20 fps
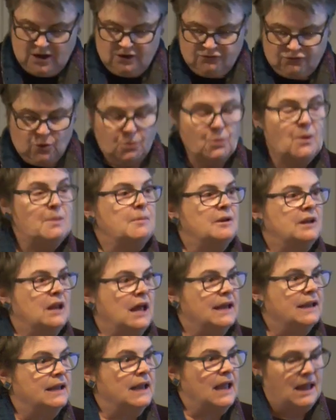For women
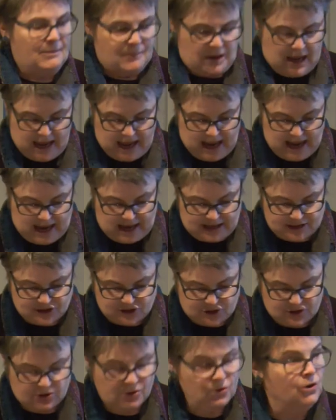like Emma
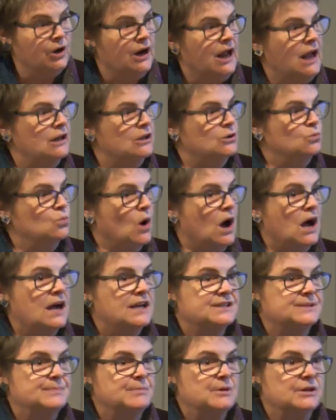Hatch or Helen
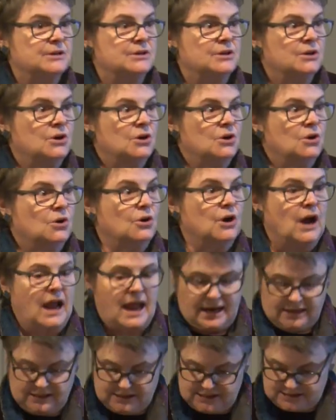Wiseman or
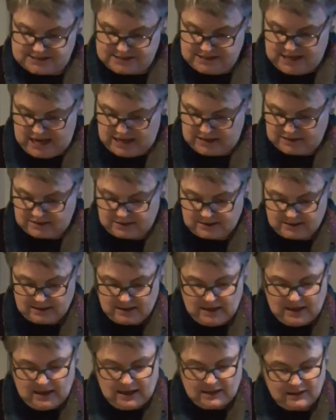Agnes Neth,
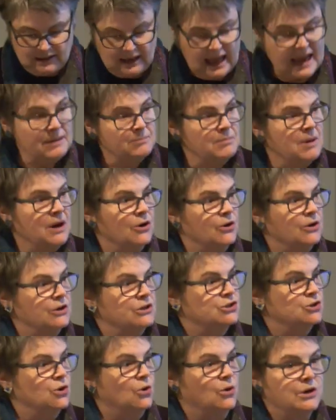late
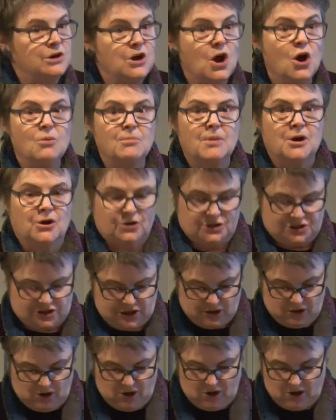marriage or no marriage
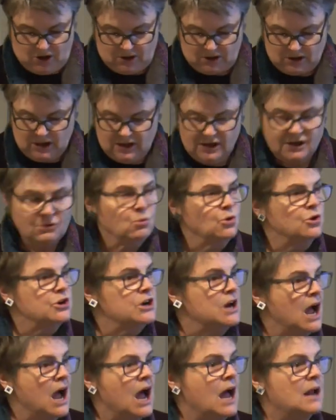at all were
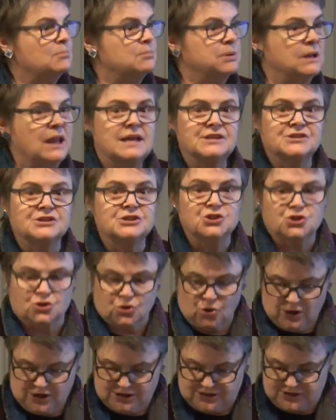not pleasant
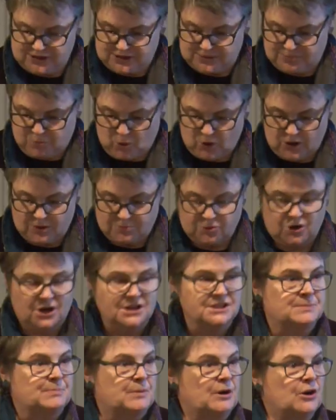choices born of
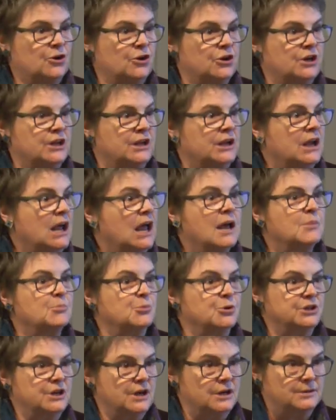prosperity and
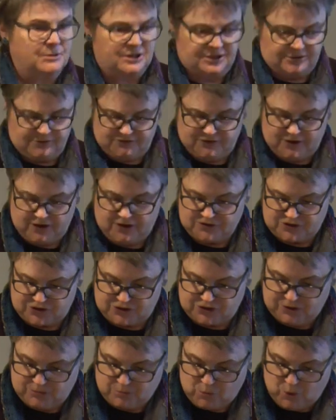productive of
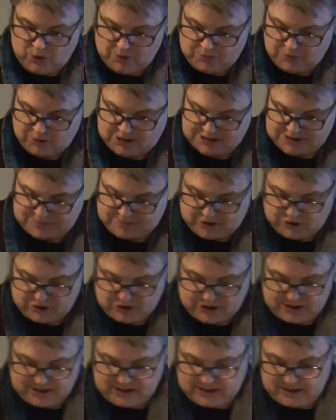still more
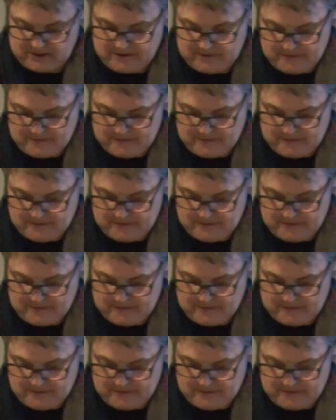prosperity.